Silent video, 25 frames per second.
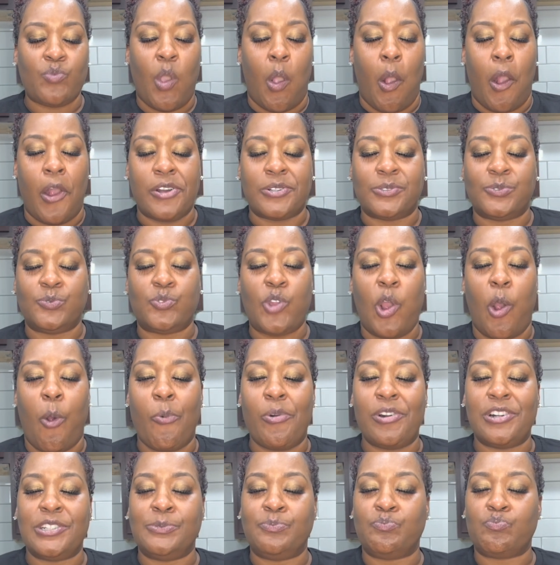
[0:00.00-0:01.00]
I don't know
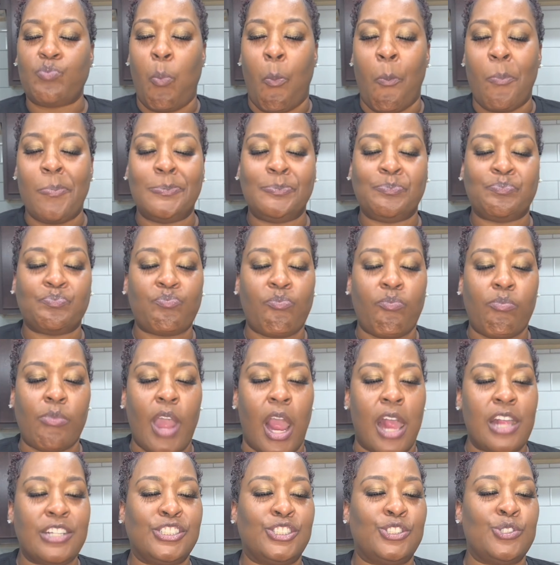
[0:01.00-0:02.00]
what
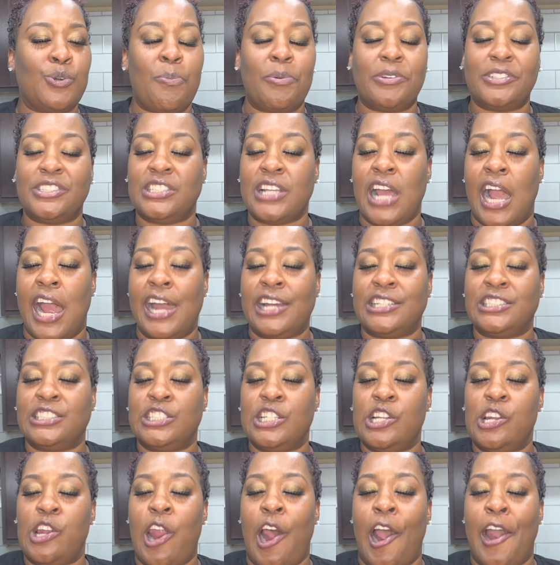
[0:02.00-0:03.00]
super size
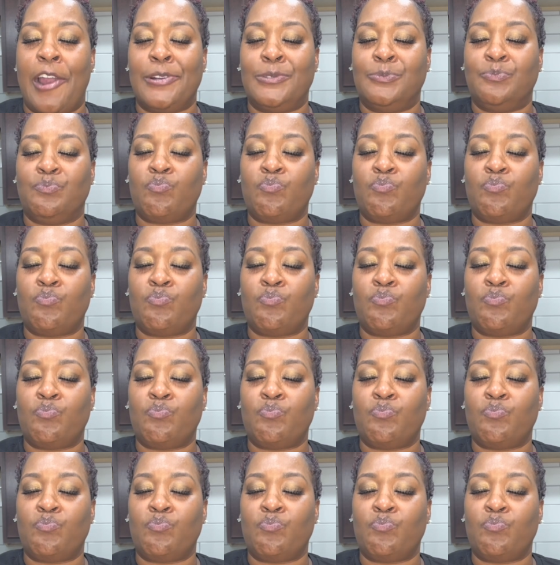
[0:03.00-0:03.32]
look like.